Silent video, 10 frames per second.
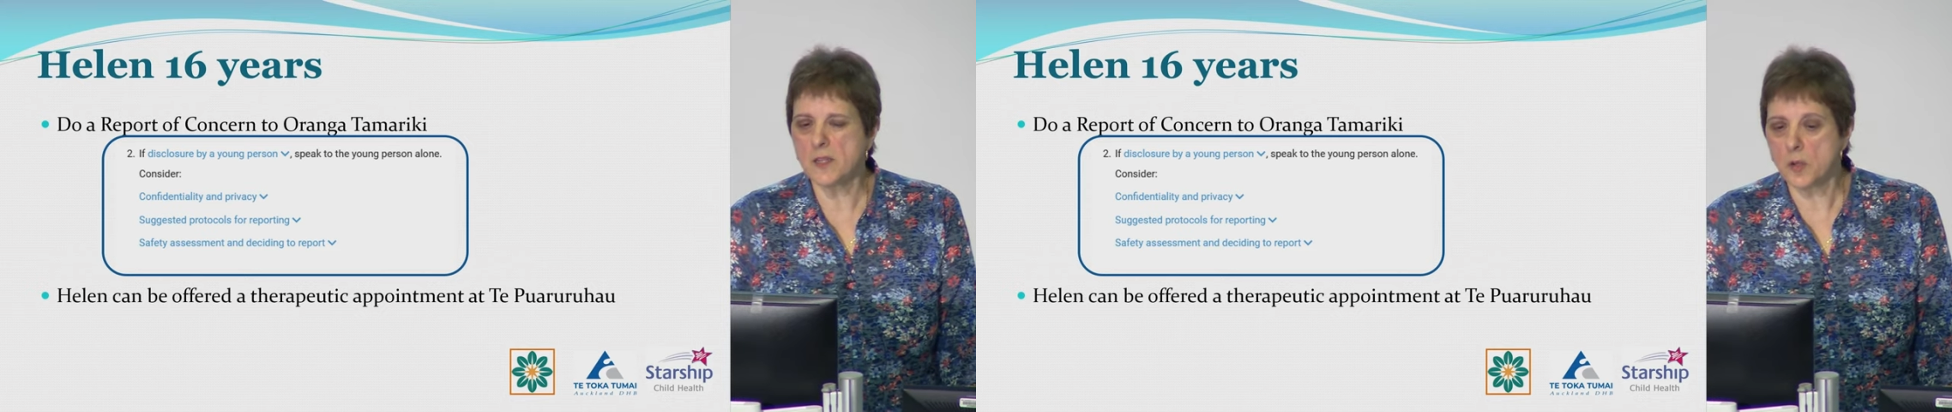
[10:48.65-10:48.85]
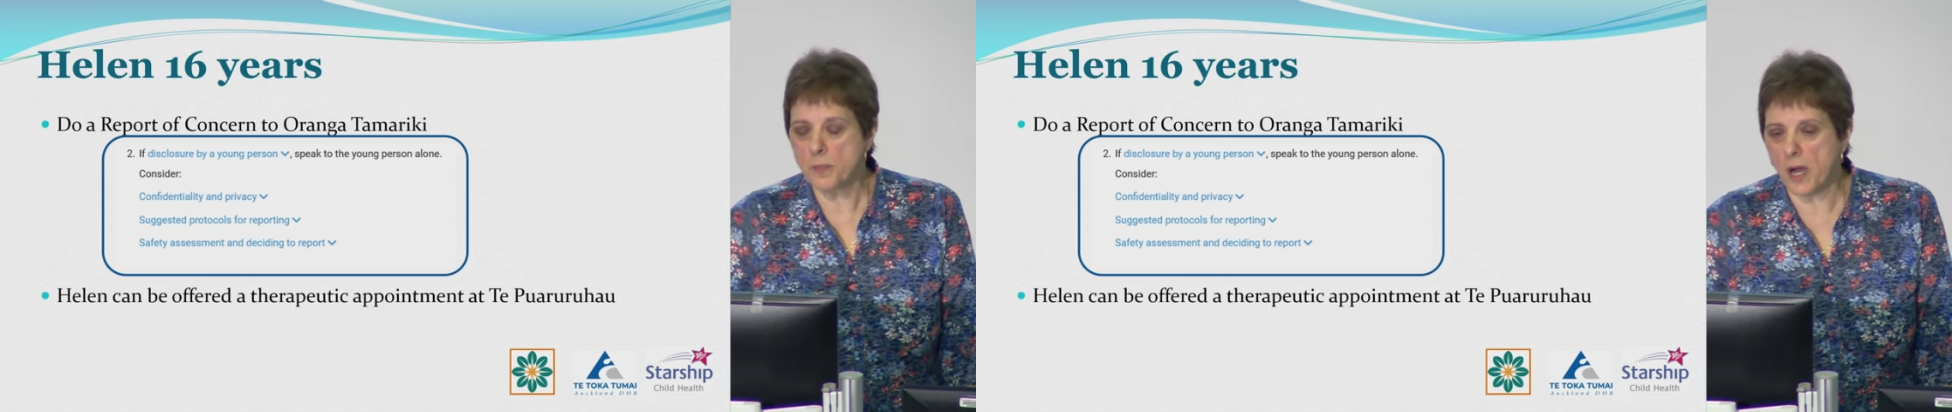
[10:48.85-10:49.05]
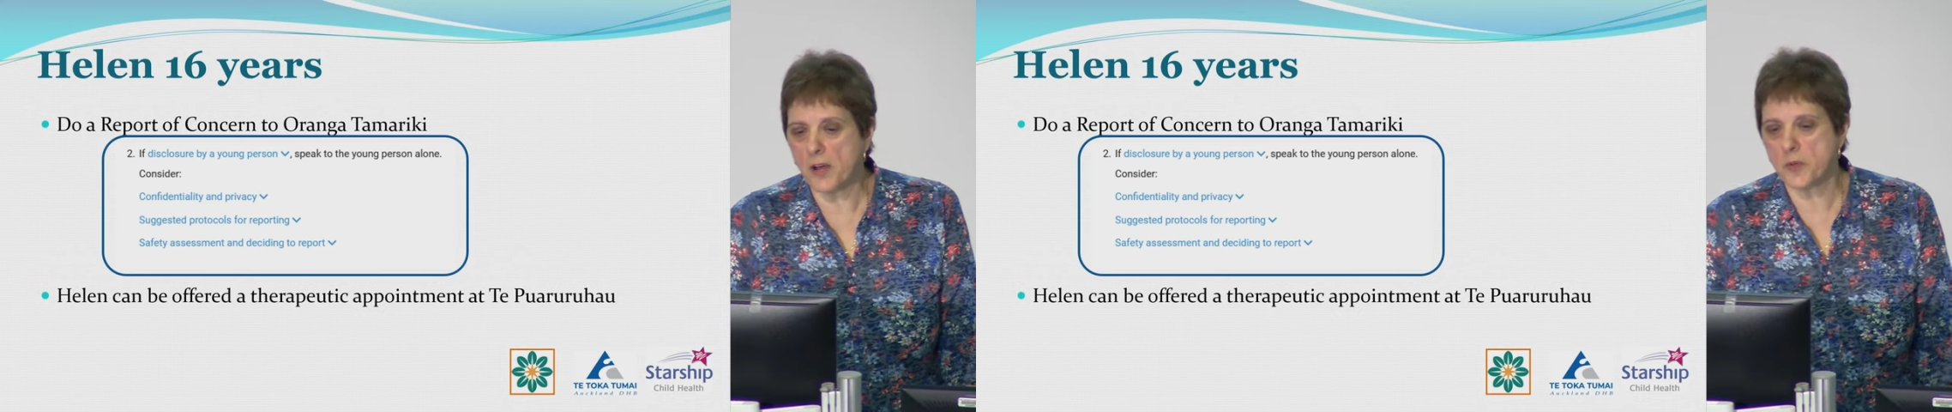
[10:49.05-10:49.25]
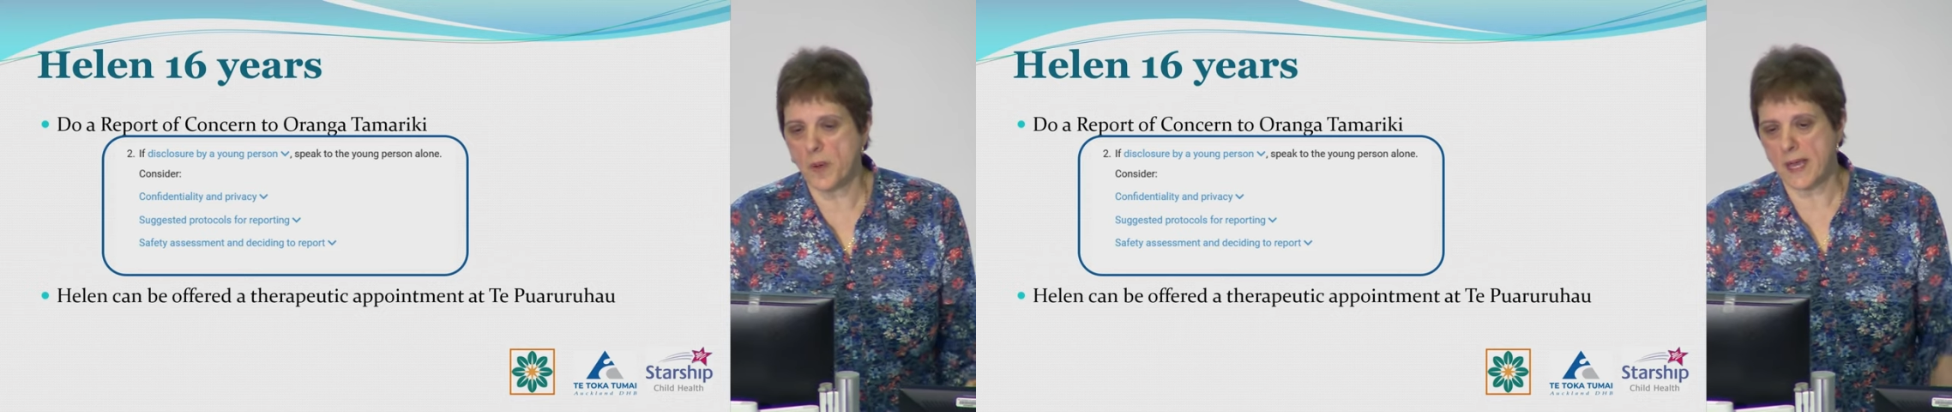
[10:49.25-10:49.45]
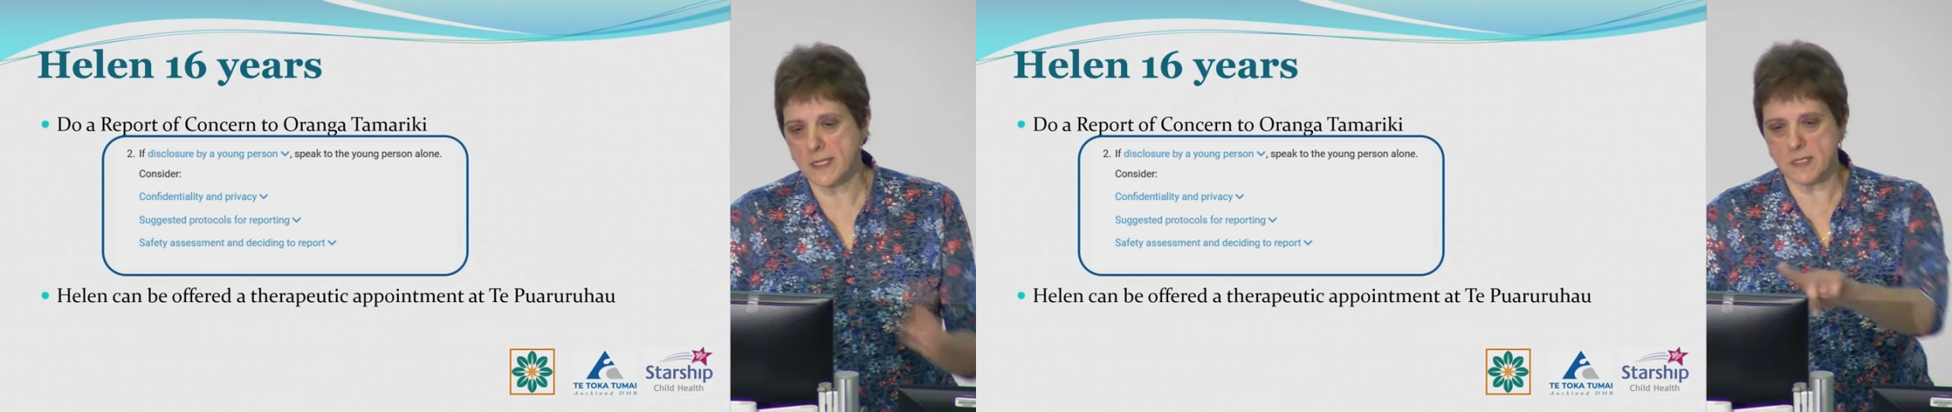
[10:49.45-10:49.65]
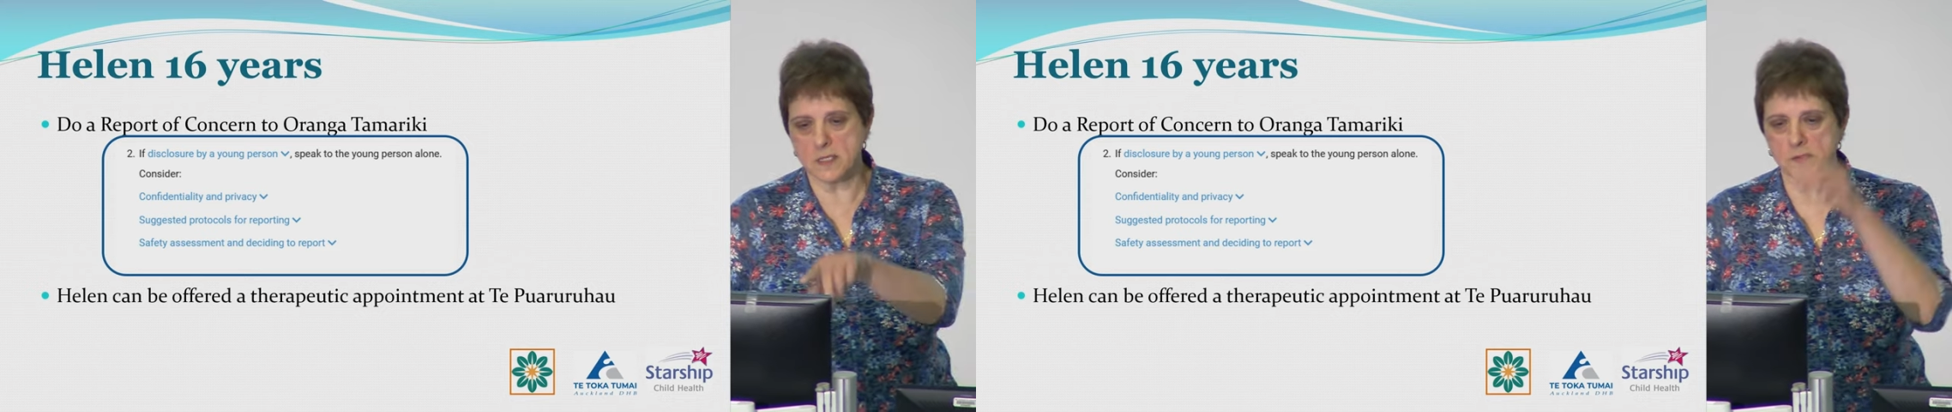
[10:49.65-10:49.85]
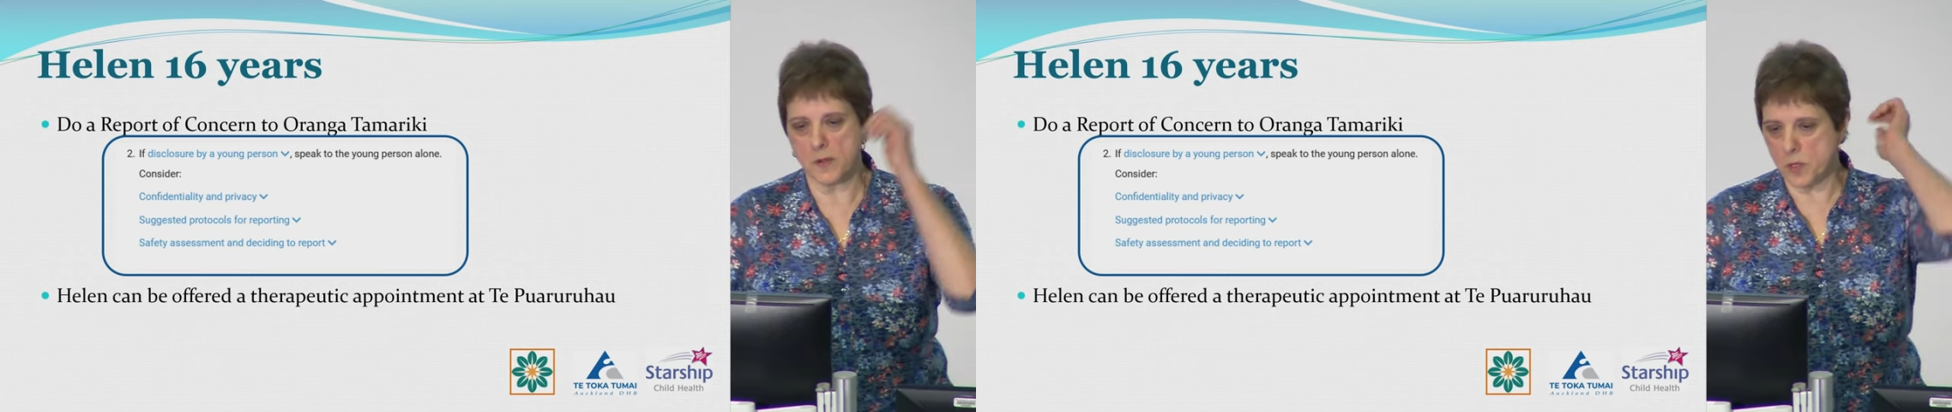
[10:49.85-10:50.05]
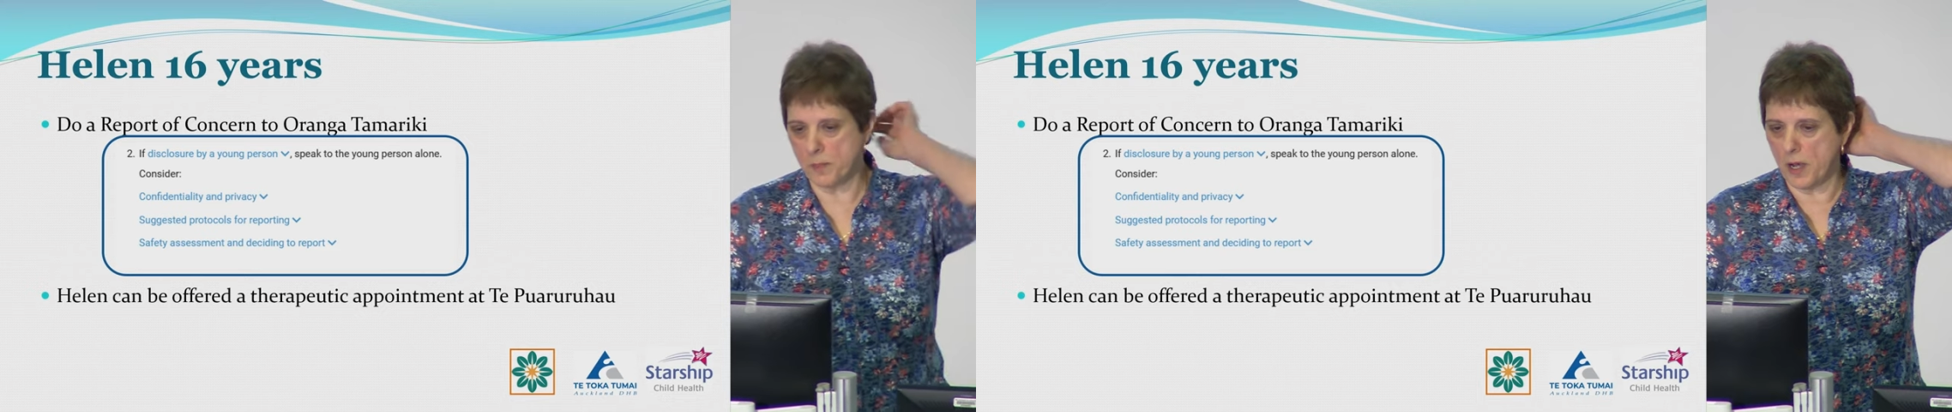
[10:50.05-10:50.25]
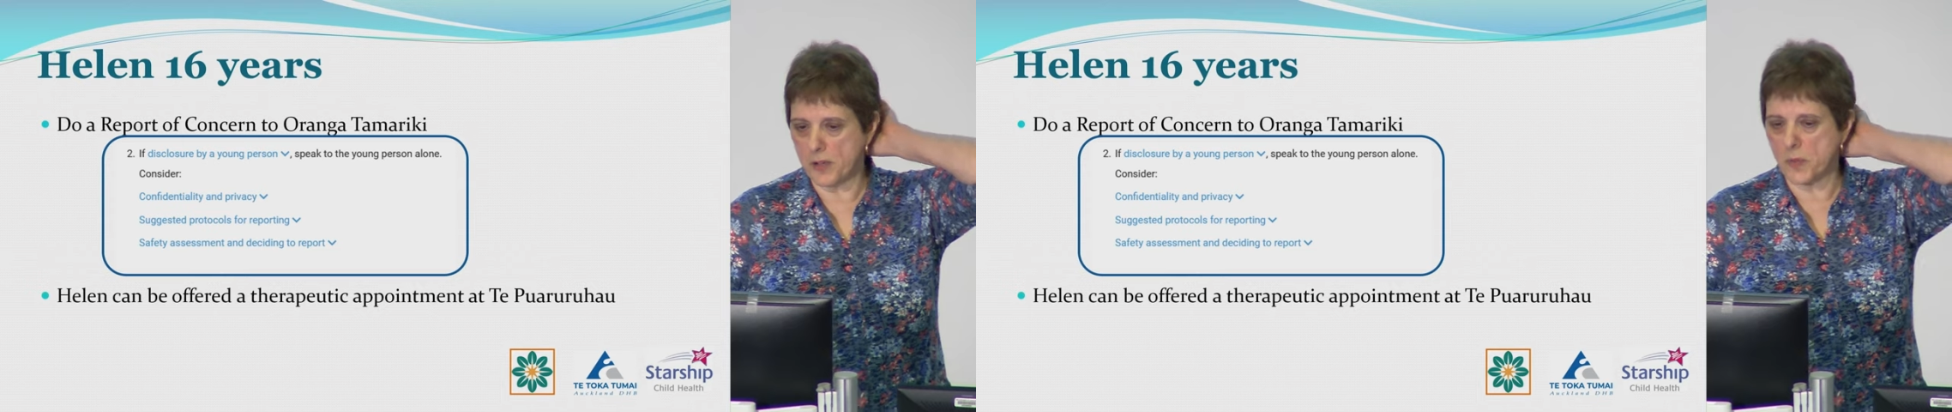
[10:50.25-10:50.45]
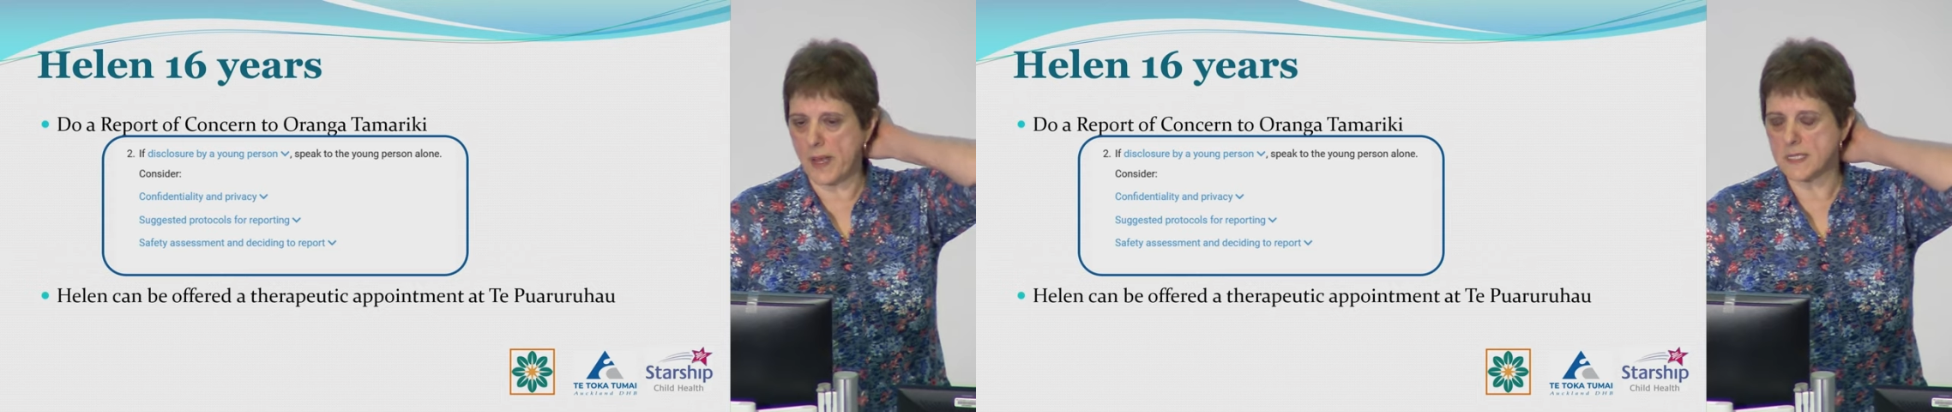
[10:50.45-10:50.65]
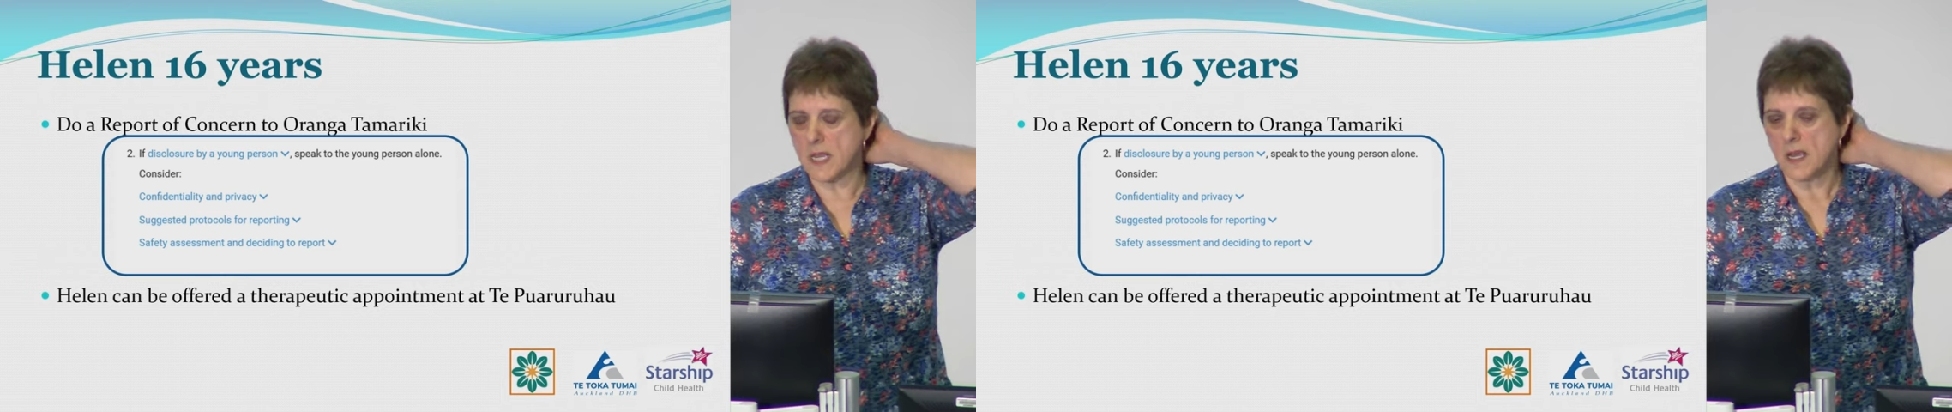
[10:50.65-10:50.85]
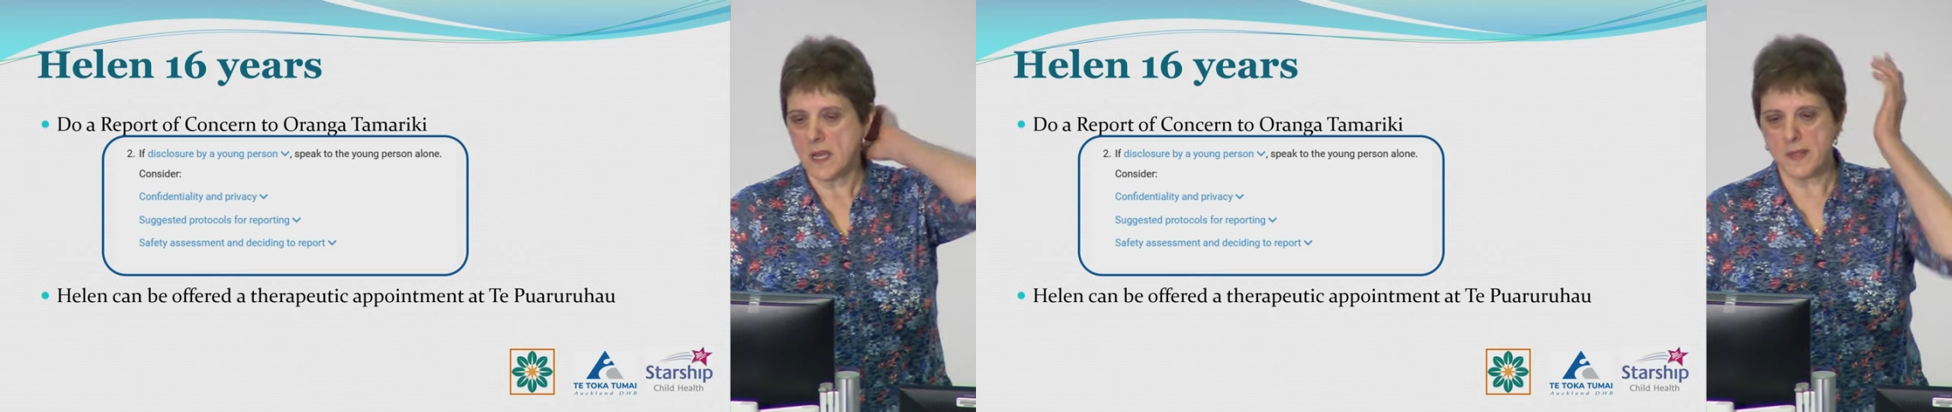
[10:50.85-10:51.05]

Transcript: in your pathways, this is from your pathways,